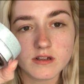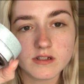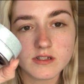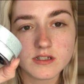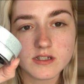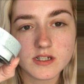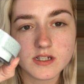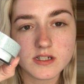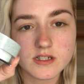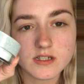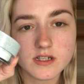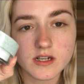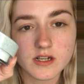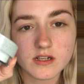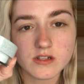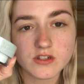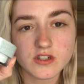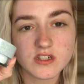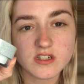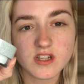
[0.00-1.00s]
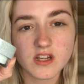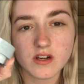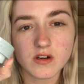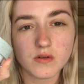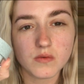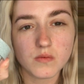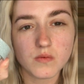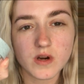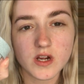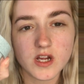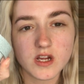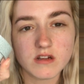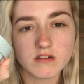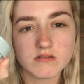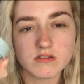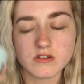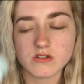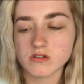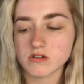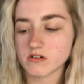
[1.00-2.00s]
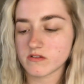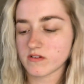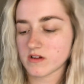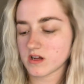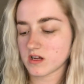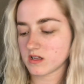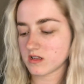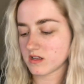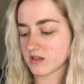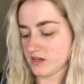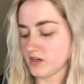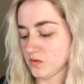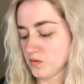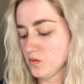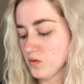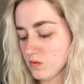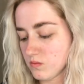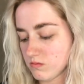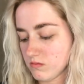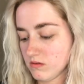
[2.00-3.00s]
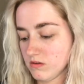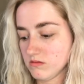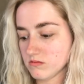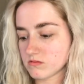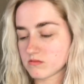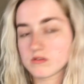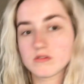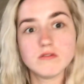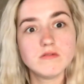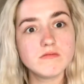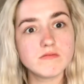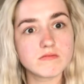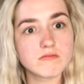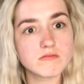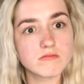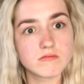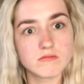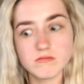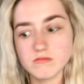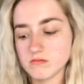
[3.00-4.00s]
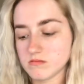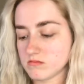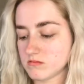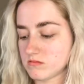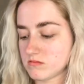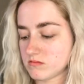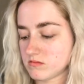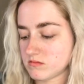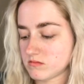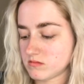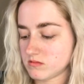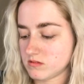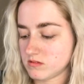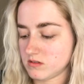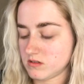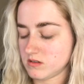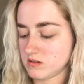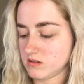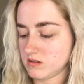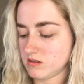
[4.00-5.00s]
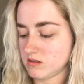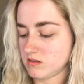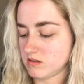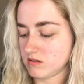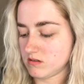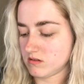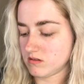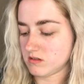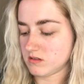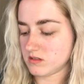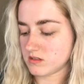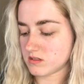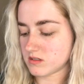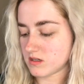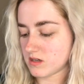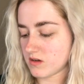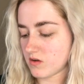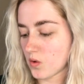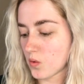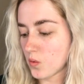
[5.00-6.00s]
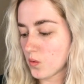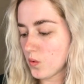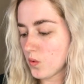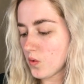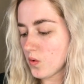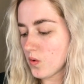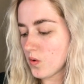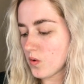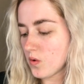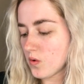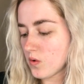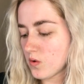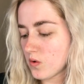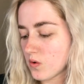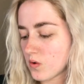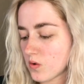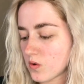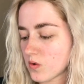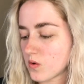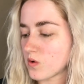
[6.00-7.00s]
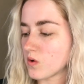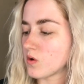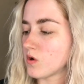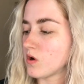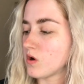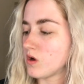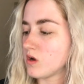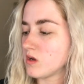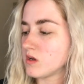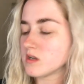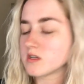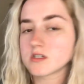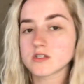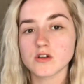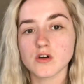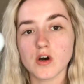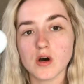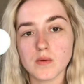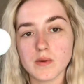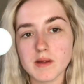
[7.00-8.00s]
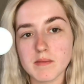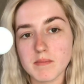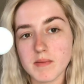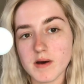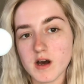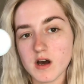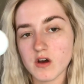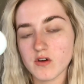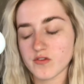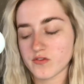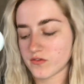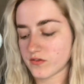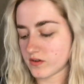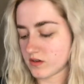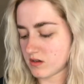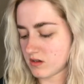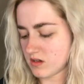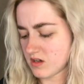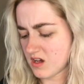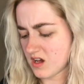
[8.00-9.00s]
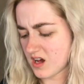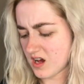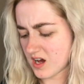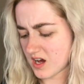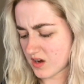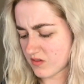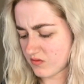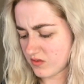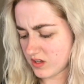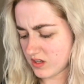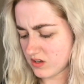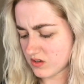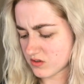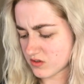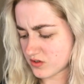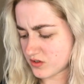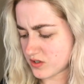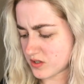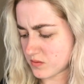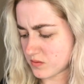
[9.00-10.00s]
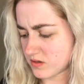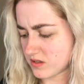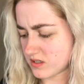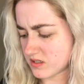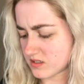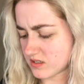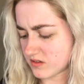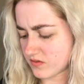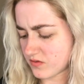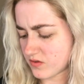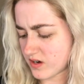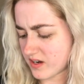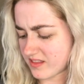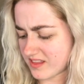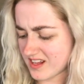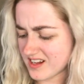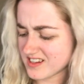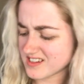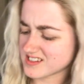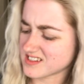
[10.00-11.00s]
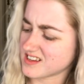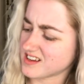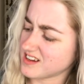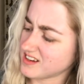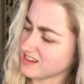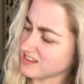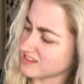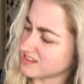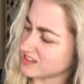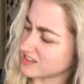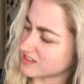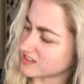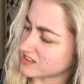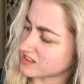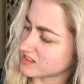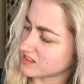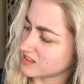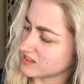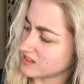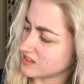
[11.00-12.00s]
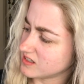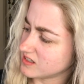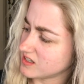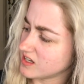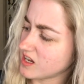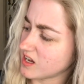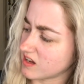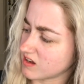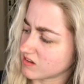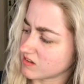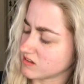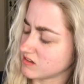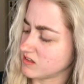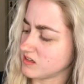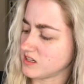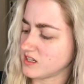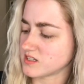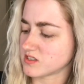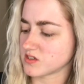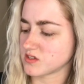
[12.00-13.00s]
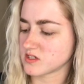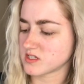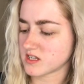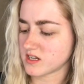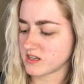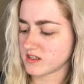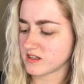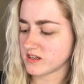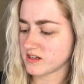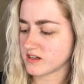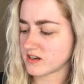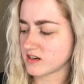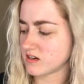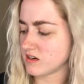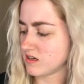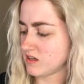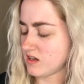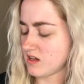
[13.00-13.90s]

See, it's like just like a white sort of highlight. Oh, look, oh, mm. What's that? Oh, it's got a wee puff. I'm really not sure what this is for. I think it's a highlighter. Yeah, it's a loose highlighter.